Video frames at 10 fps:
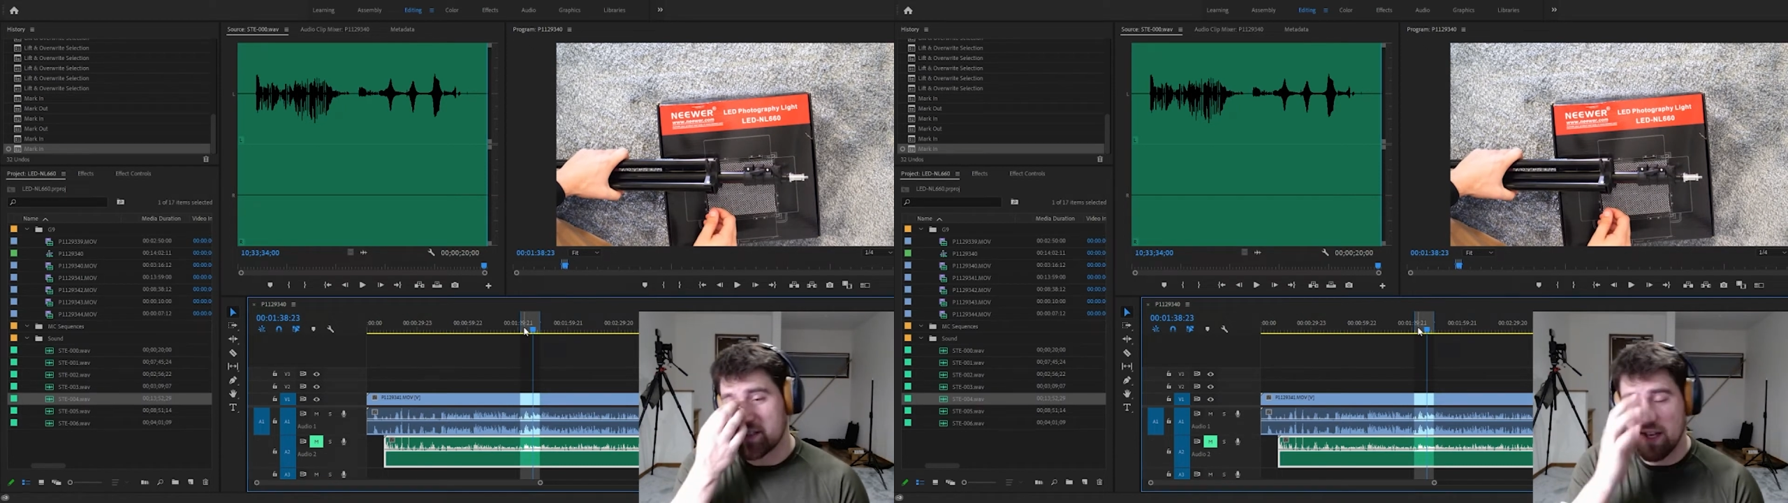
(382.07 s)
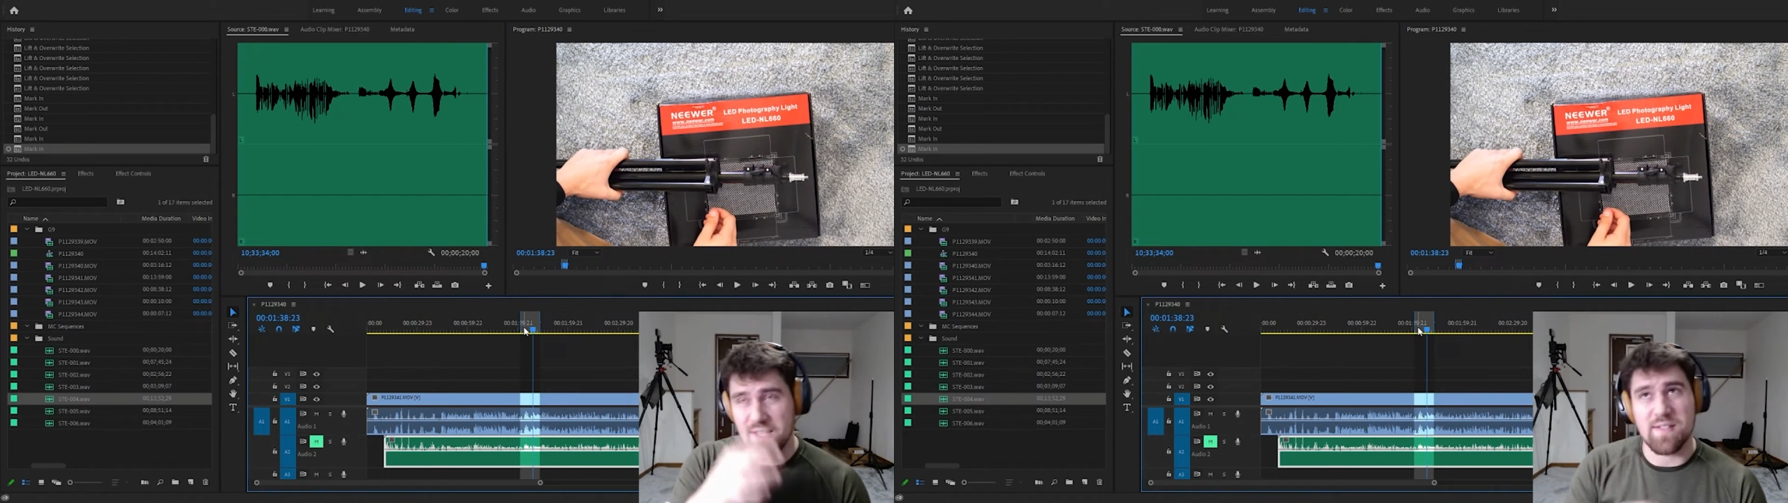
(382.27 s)

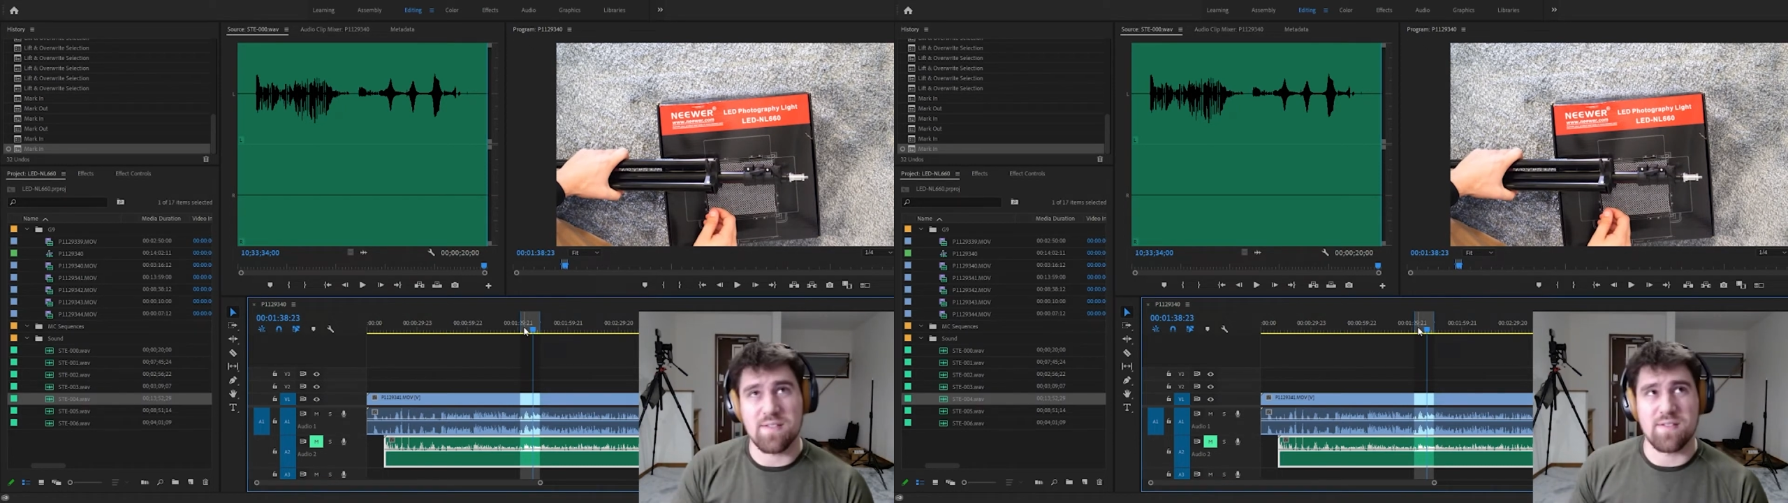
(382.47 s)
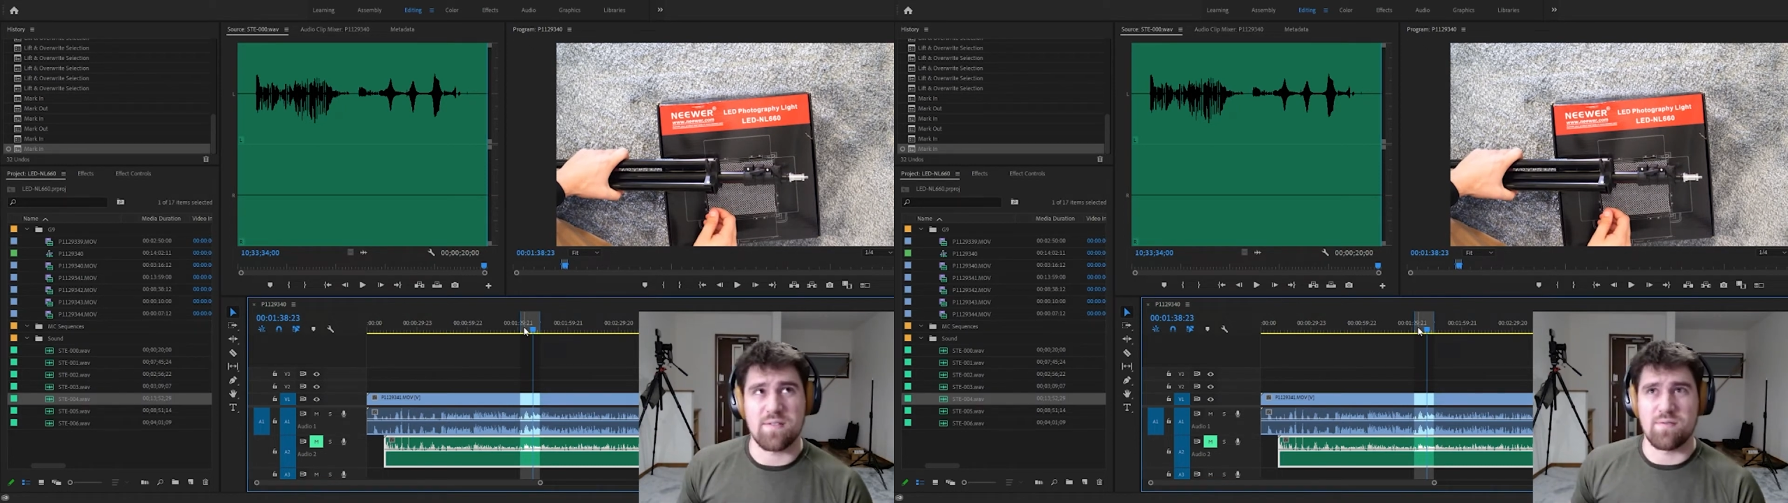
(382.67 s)
it's
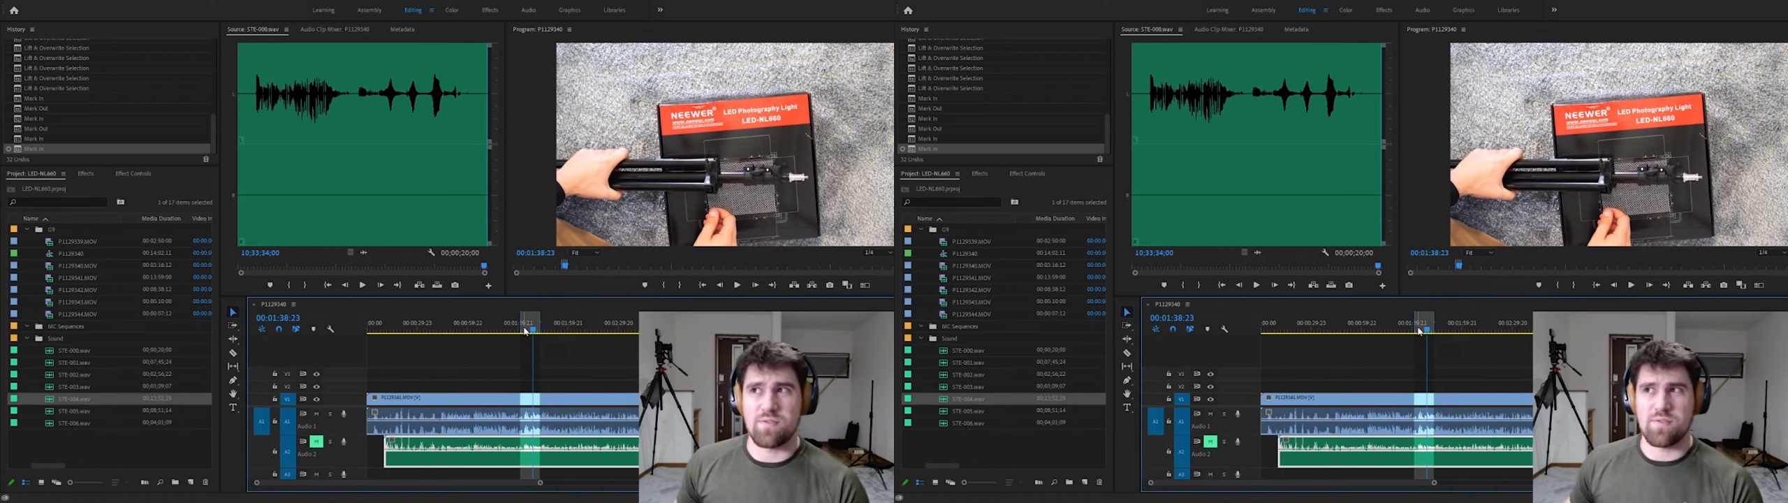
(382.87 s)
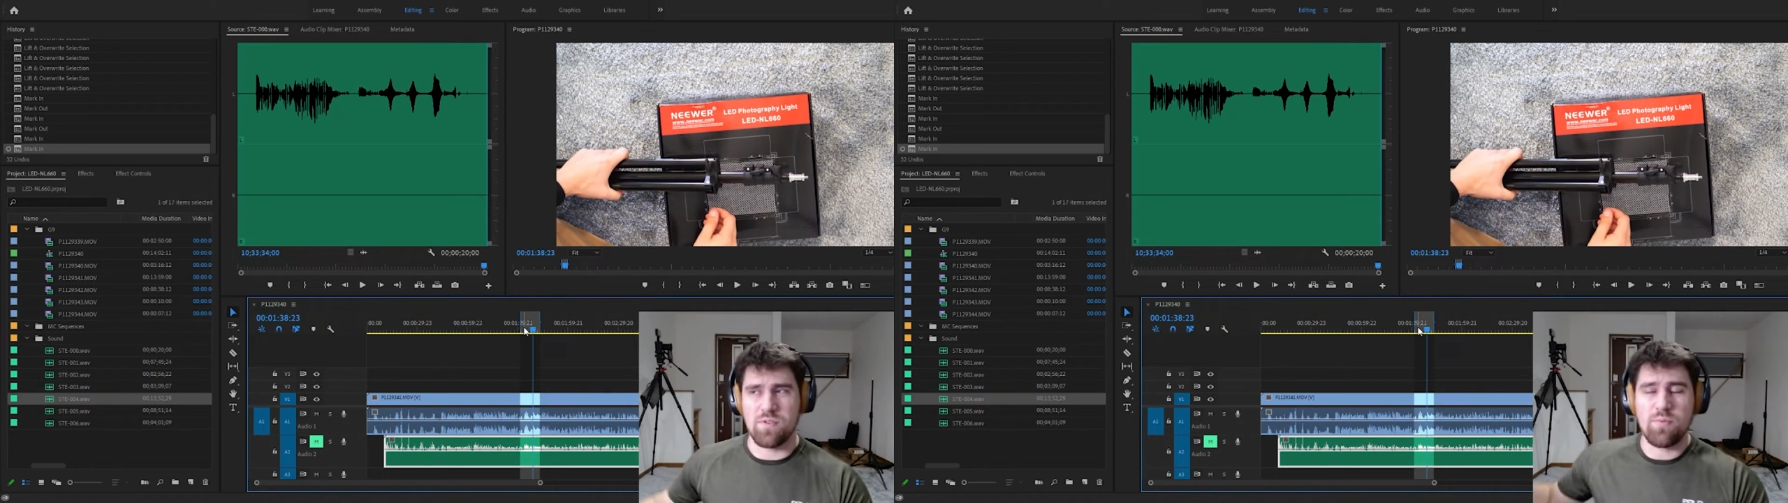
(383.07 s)

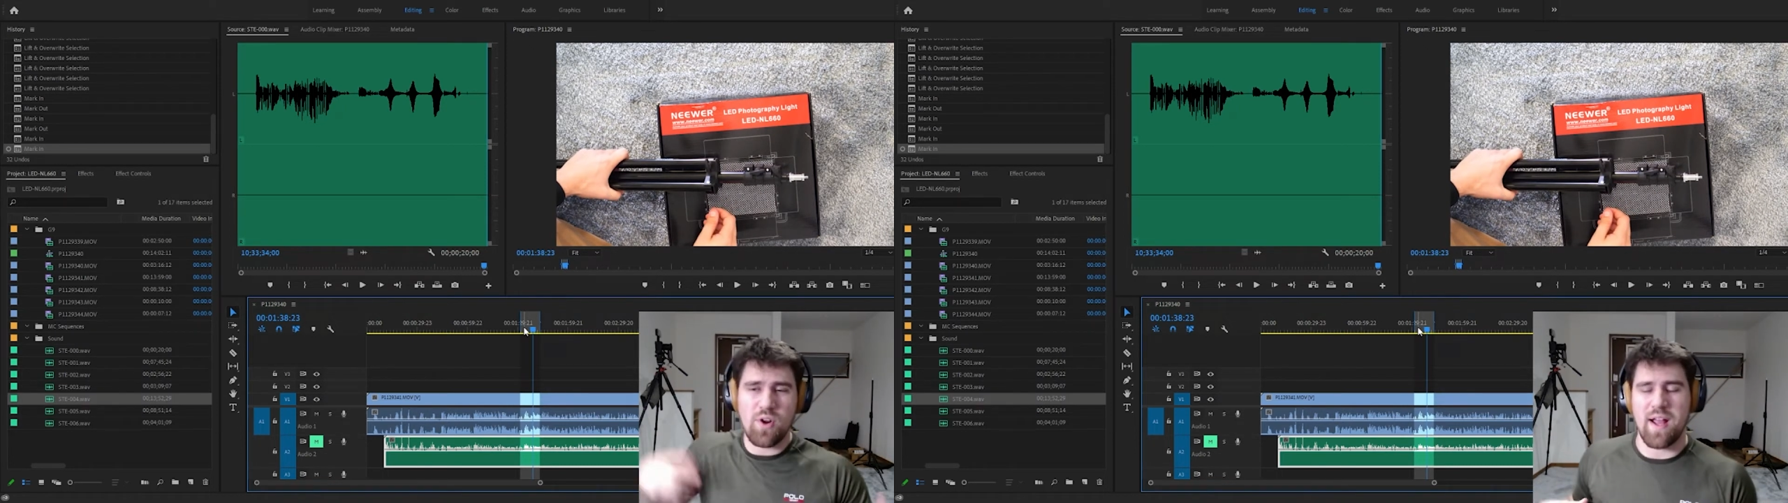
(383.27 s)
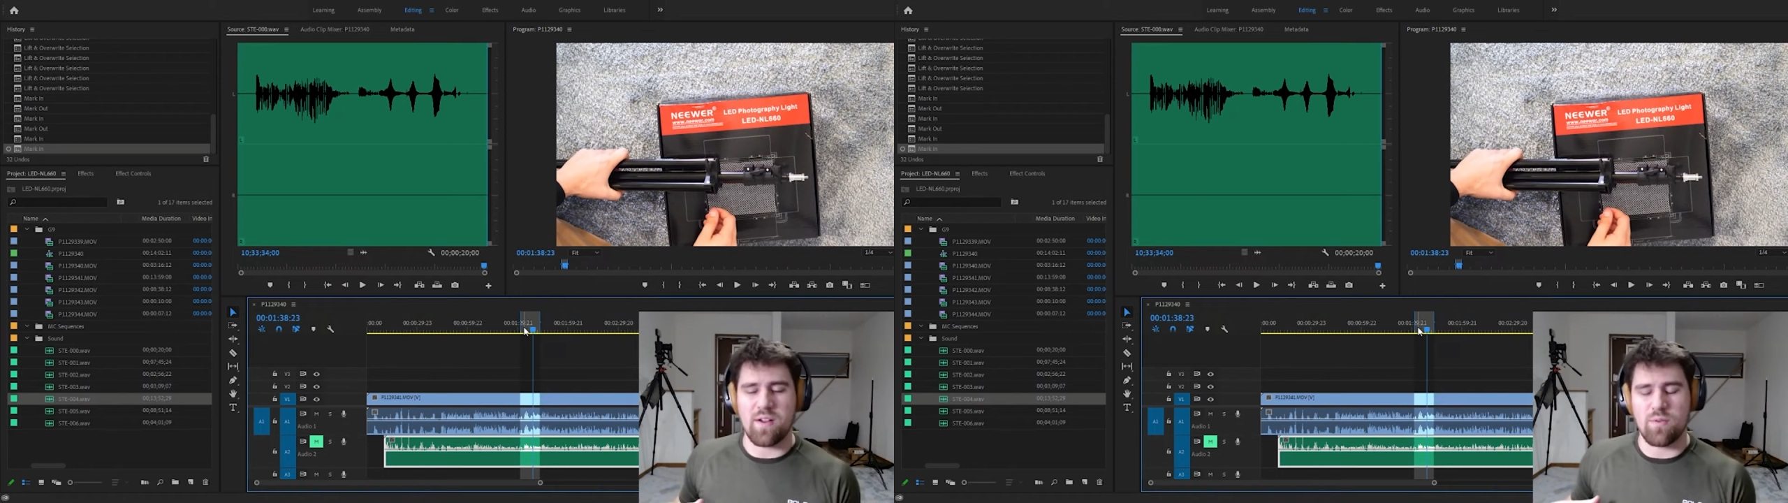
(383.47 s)
super
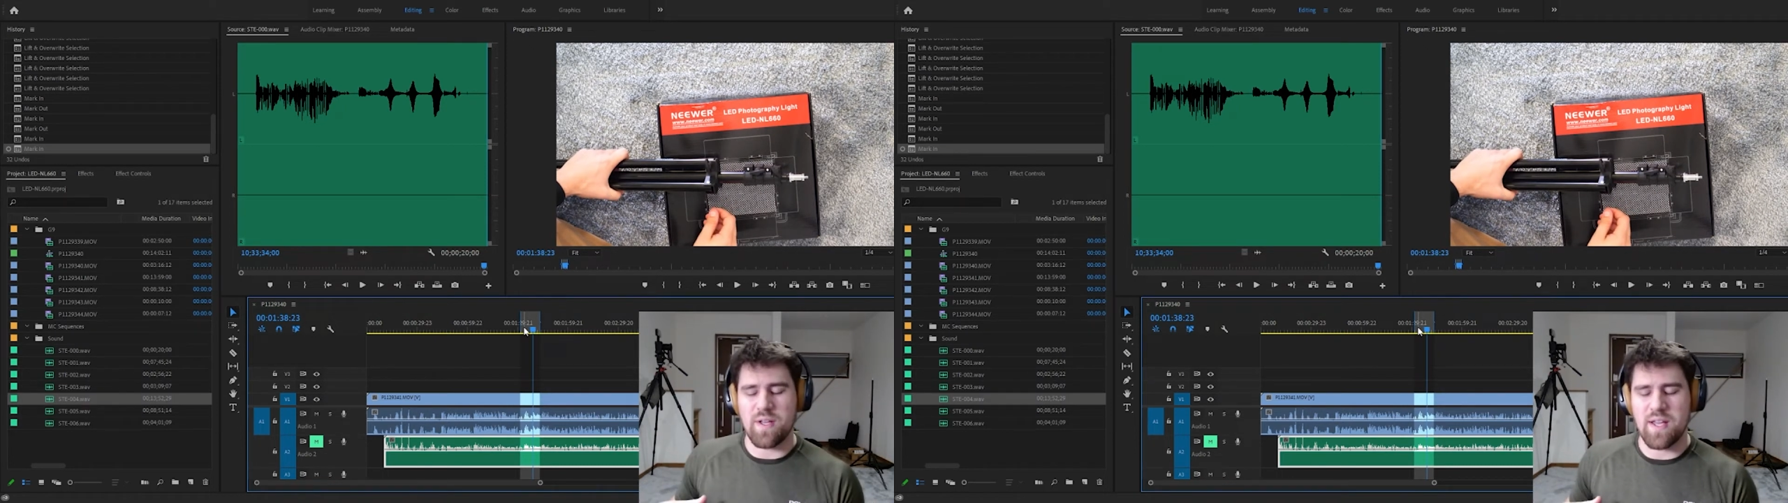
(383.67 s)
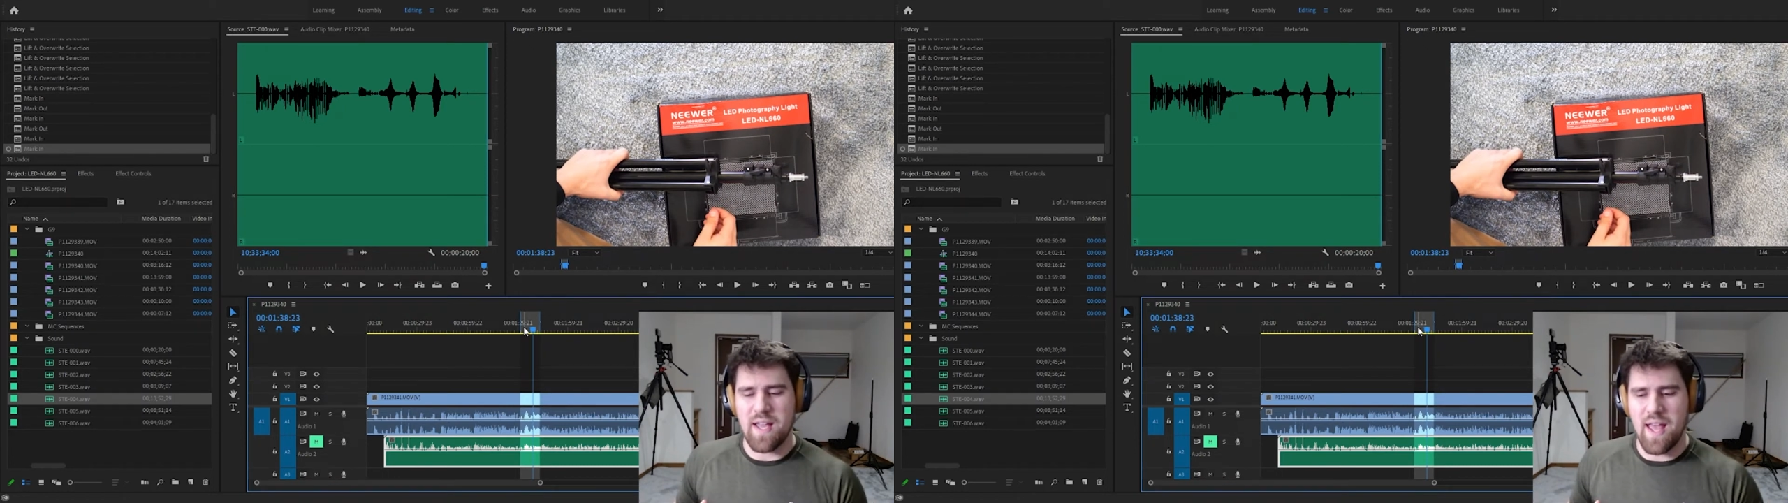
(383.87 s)
echoey